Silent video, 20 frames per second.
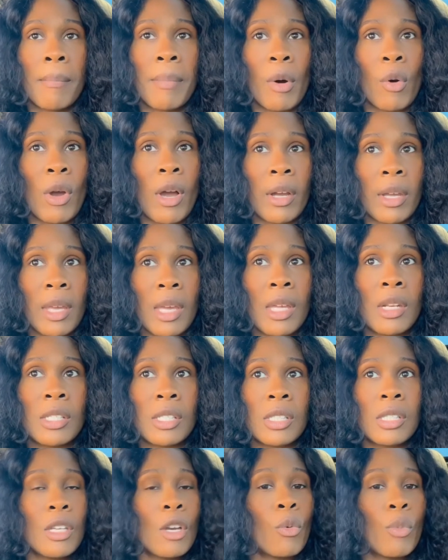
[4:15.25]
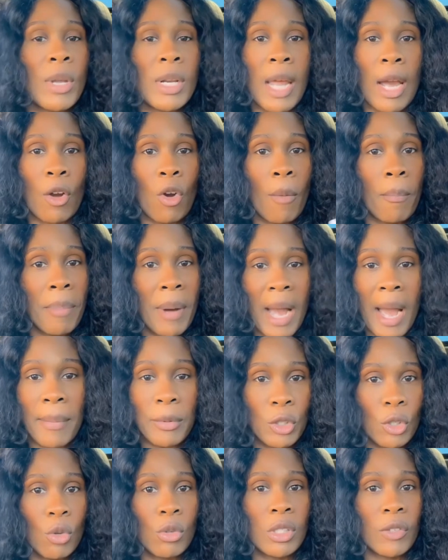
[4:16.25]
But again, still, we're not going to
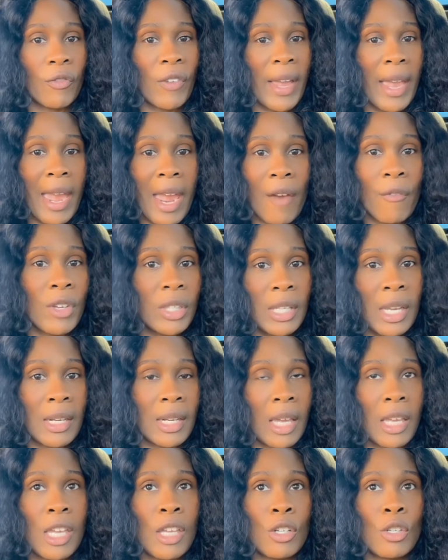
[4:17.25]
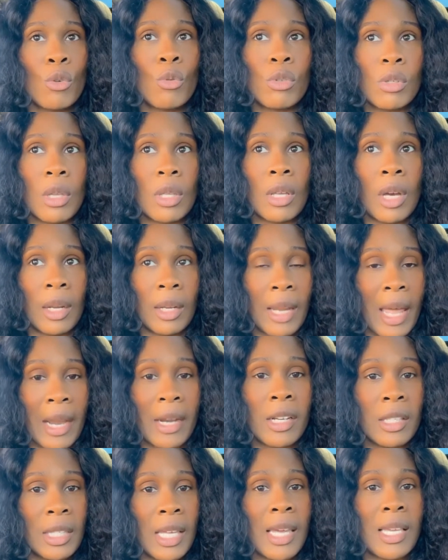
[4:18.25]
pop Chosen for everything that he do. A
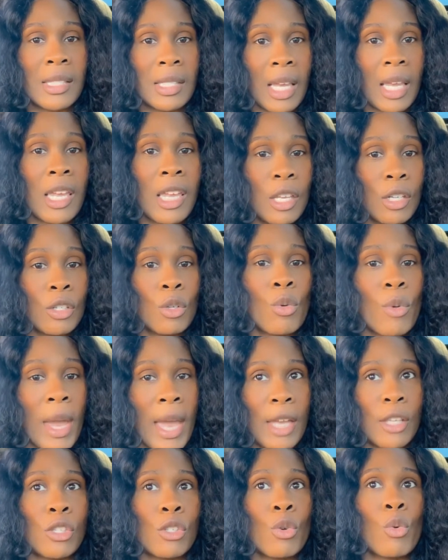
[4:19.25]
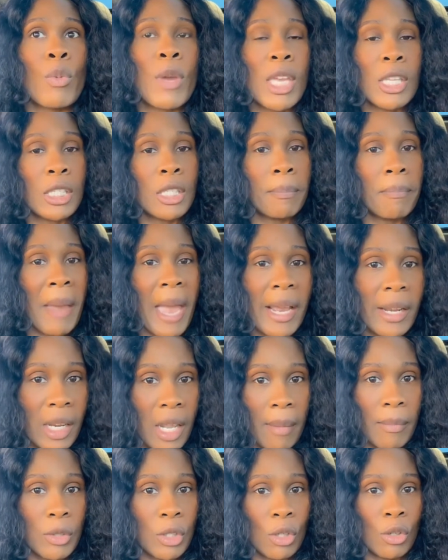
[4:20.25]
lot of the things that he do at 2, we expect
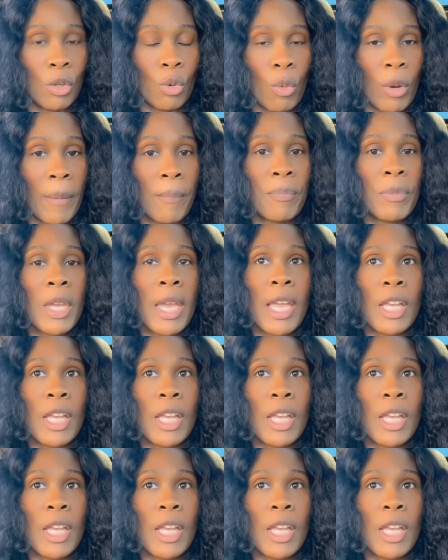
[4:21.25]
him to do it.